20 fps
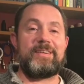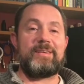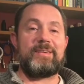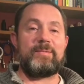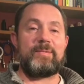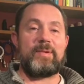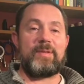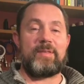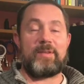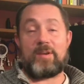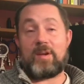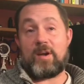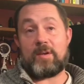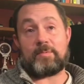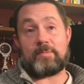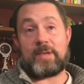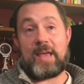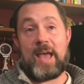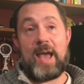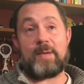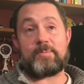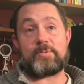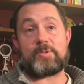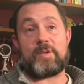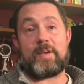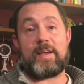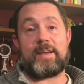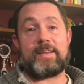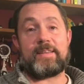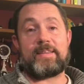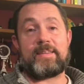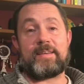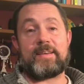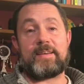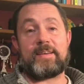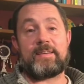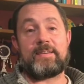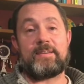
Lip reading: whether or not I'm capturing anything?